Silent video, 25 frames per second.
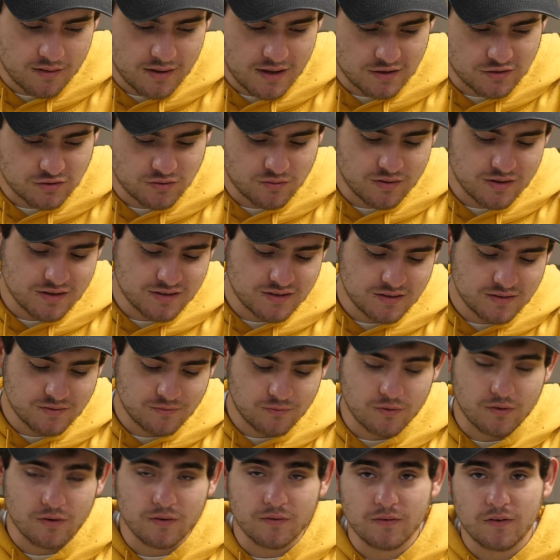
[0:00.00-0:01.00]
yeah, so this is
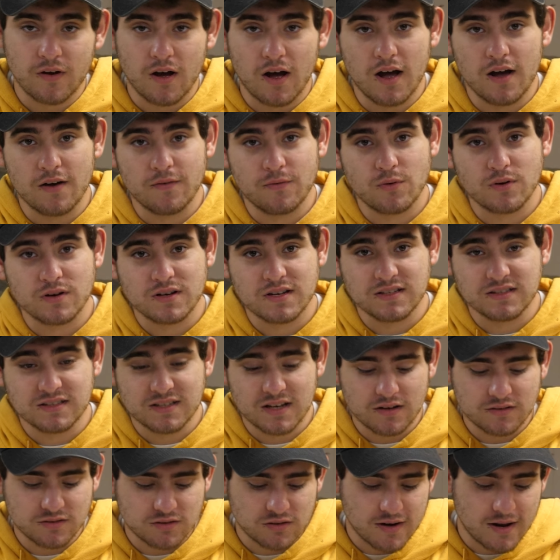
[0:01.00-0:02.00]
for 14
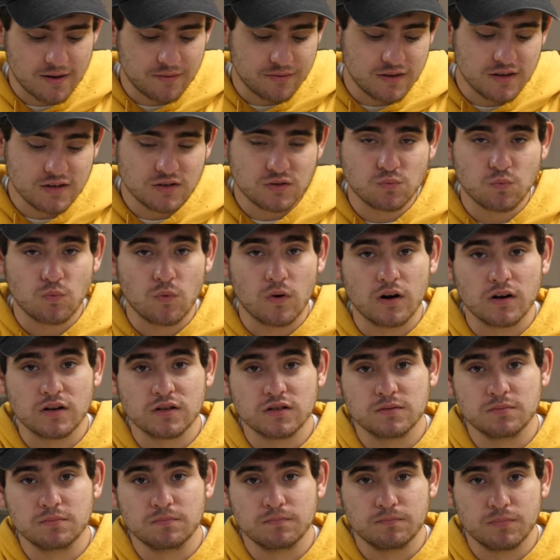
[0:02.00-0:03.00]
cells. So now this
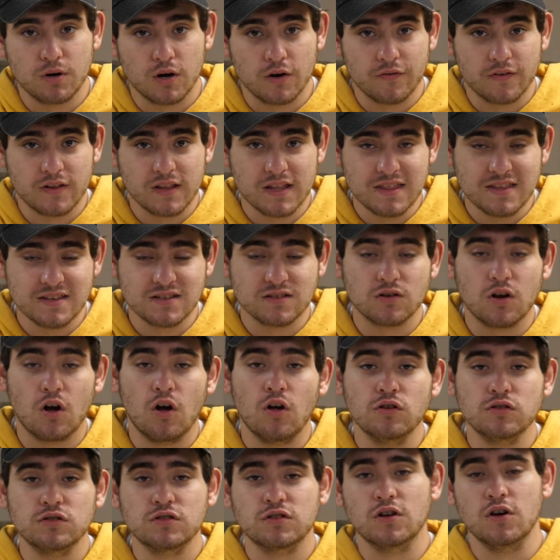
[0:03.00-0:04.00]
works perfectly. This is
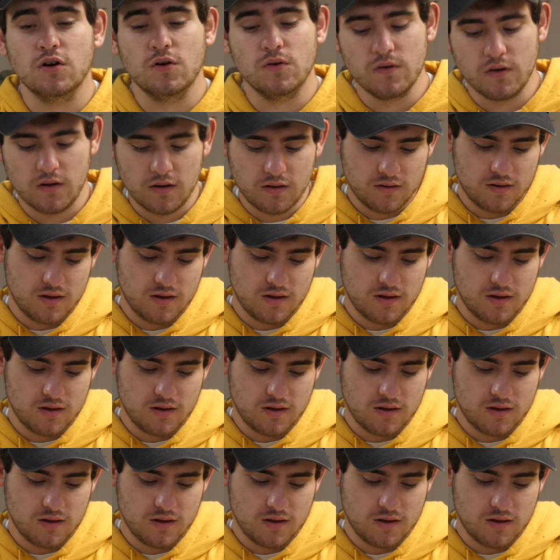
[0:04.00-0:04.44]
also